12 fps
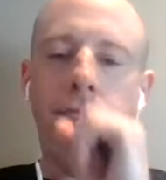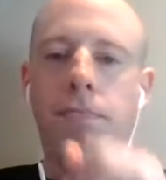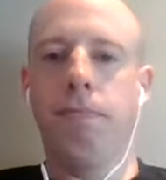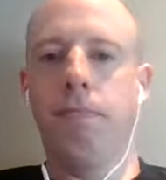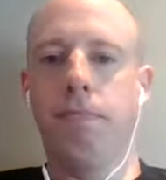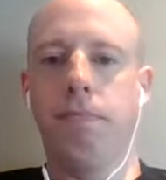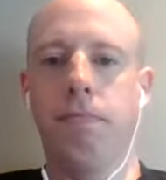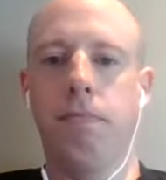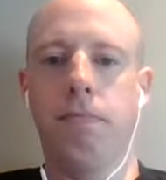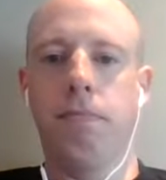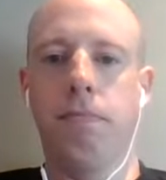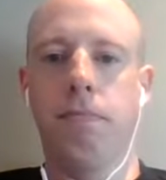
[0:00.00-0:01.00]

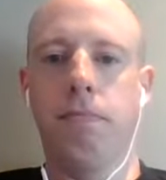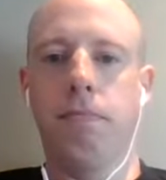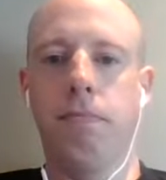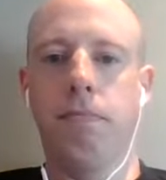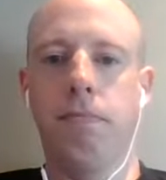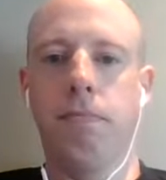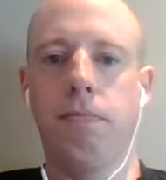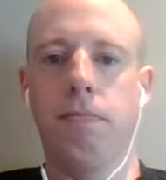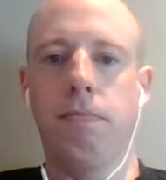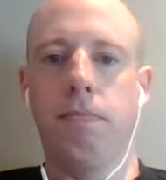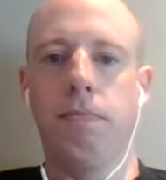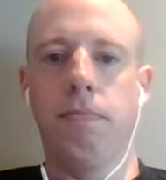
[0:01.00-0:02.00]

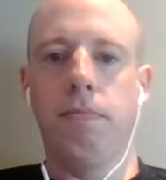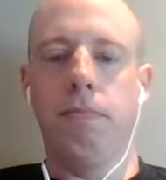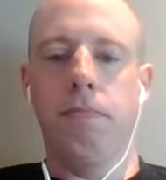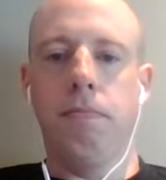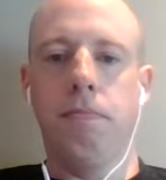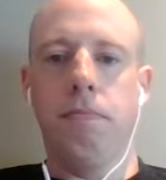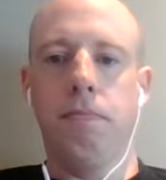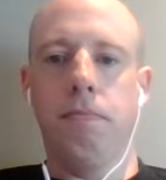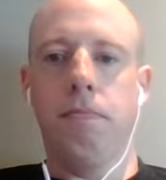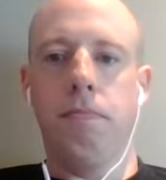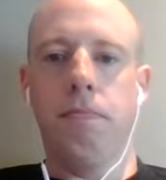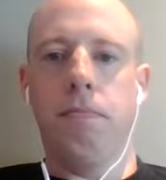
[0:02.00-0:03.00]

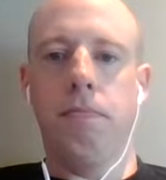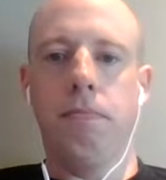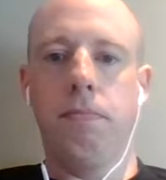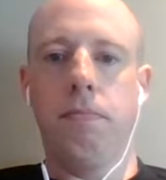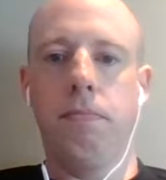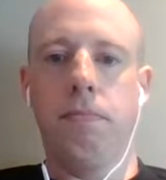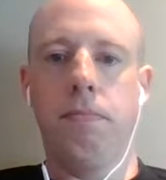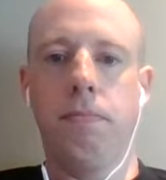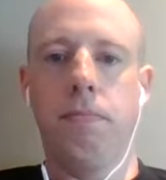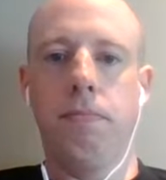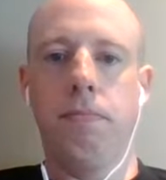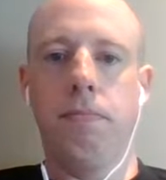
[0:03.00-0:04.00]

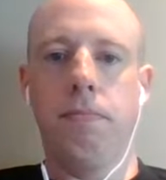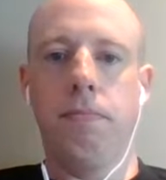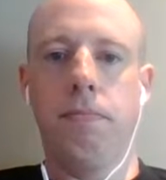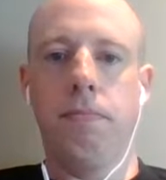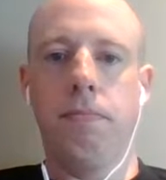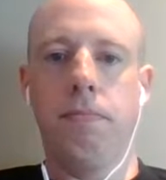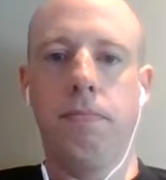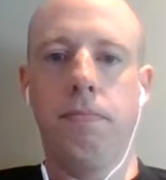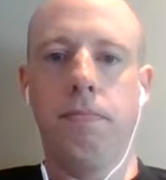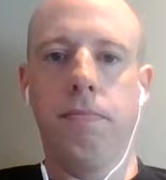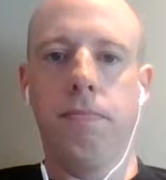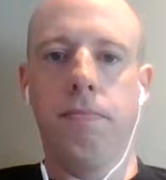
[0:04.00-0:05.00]

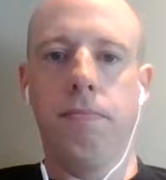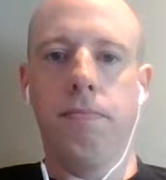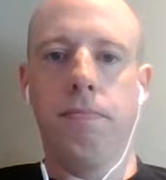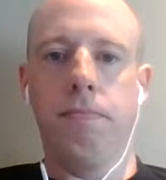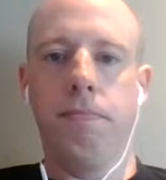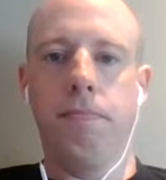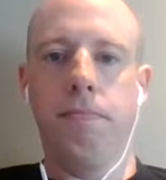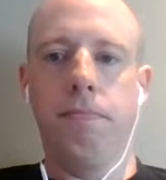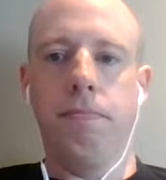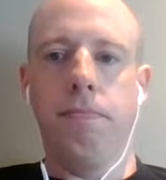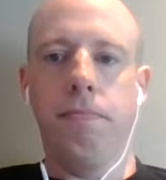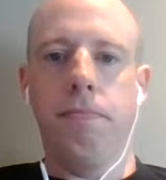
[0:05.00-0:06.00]

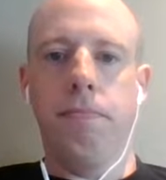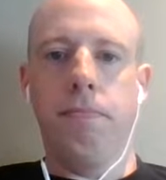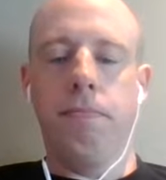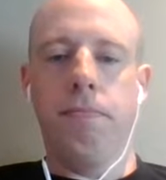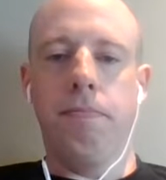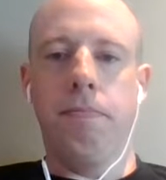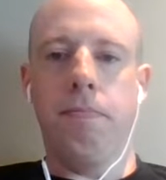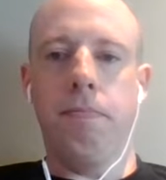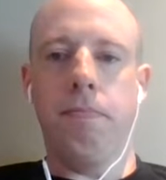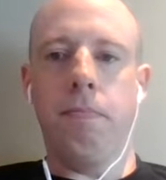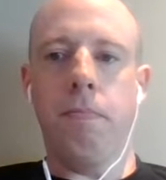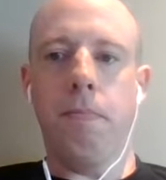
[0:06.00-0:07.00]

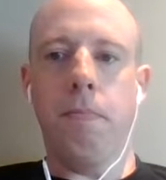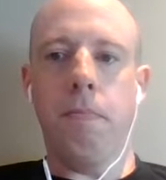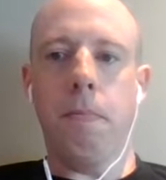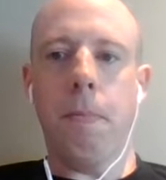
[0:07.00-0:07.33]
No words are spoken by the person on screen.